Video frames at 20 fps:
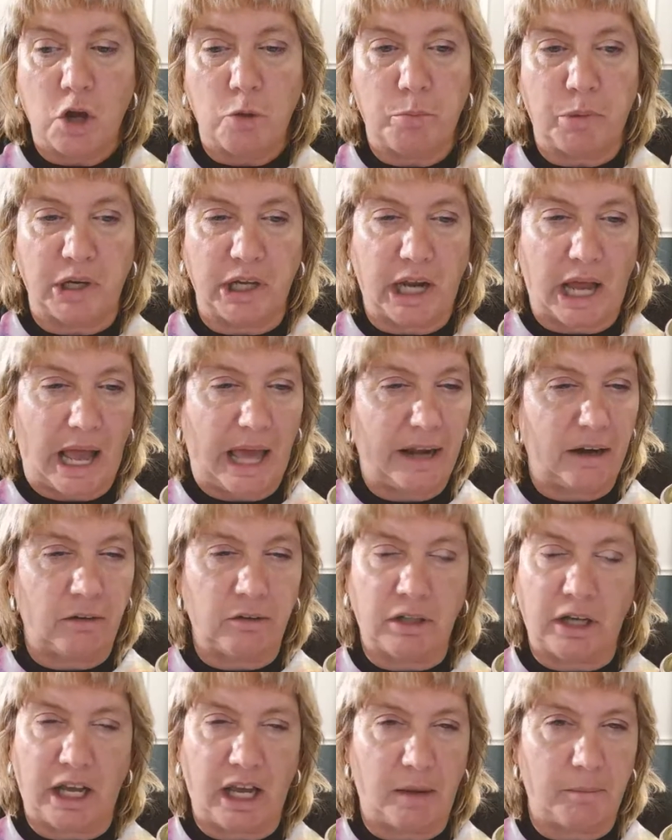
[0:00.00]
But I don't
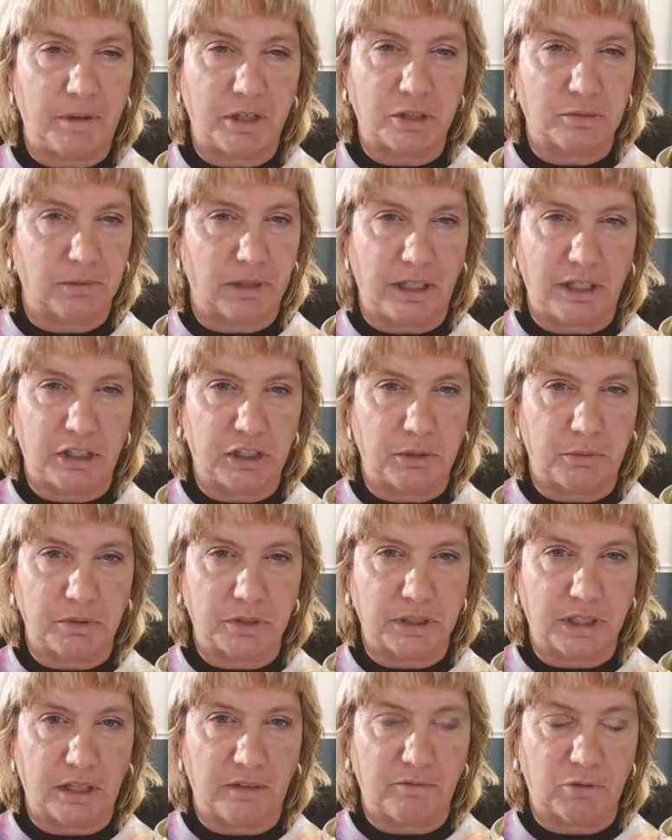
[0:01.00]
know how much money she
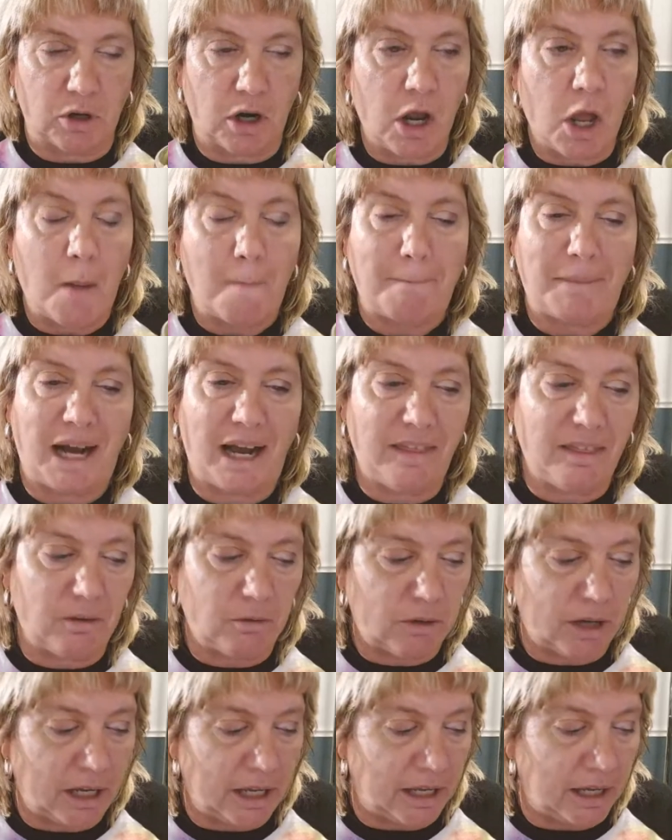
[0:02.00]
was getting for. By the
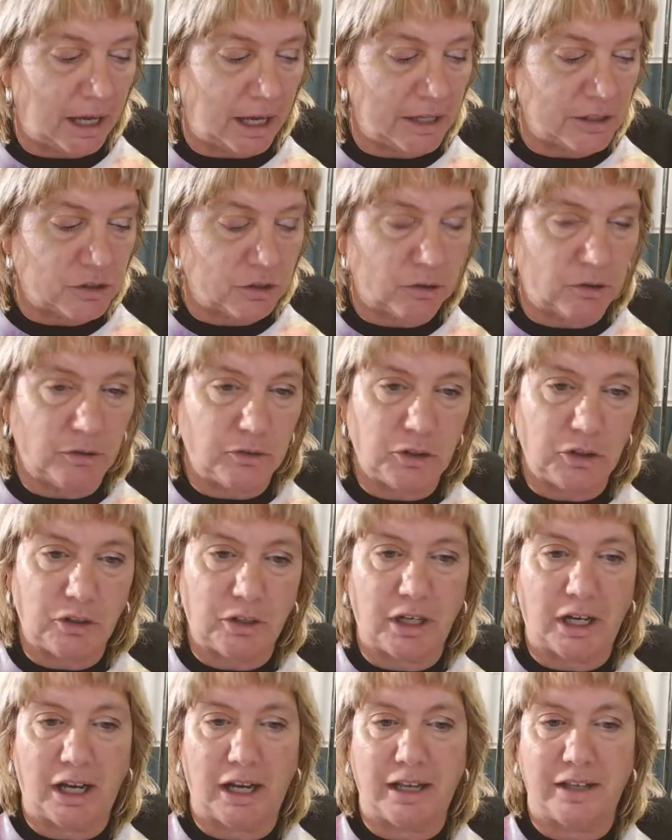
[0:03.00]
way, I told you
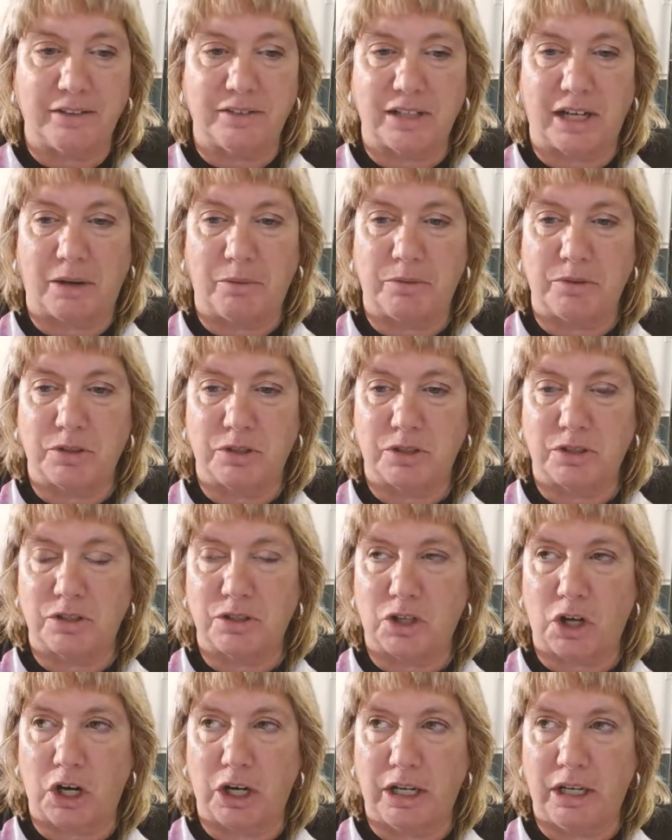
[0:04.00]
guys that I was
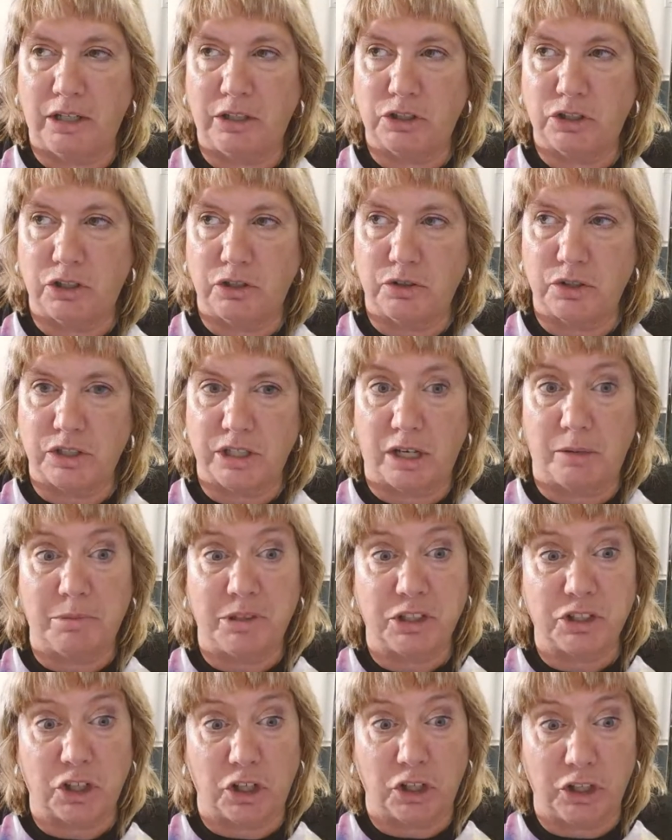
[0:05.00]
starting to sell
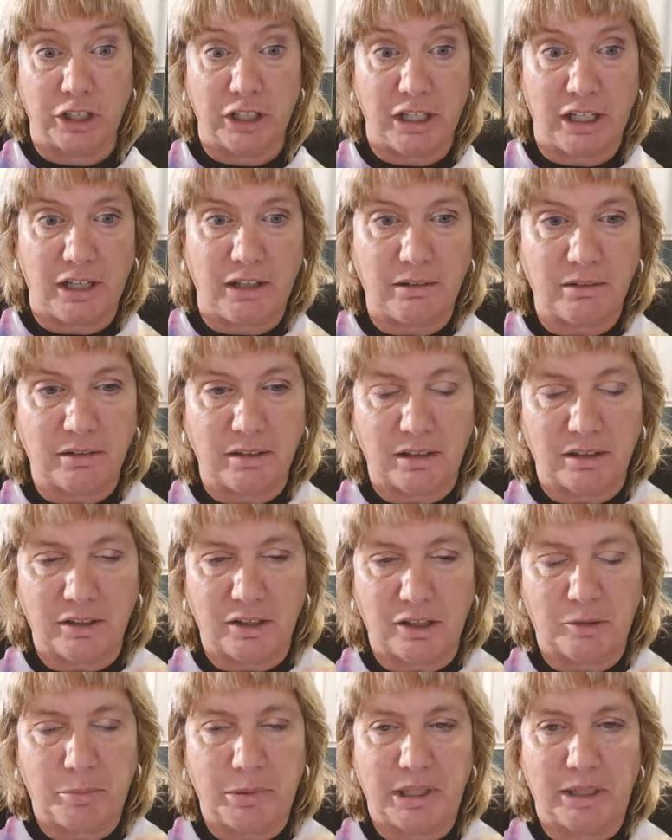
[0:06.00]
maternity a
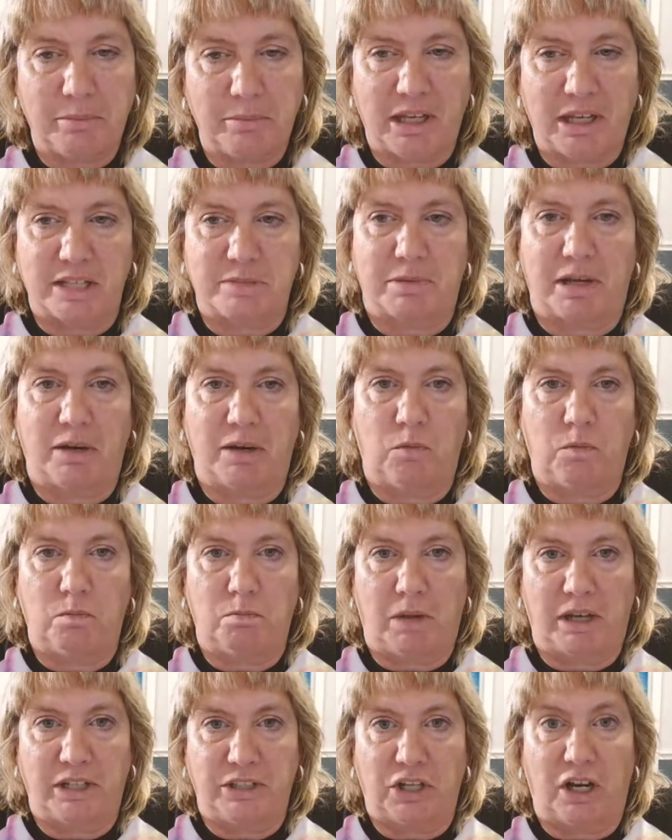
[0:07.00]
little bit because my,
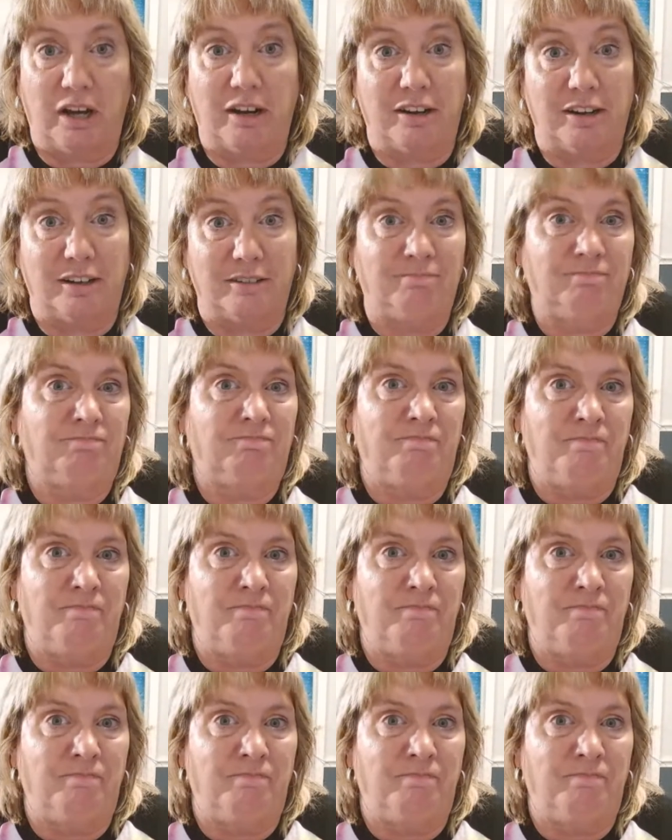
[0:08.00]
my daughter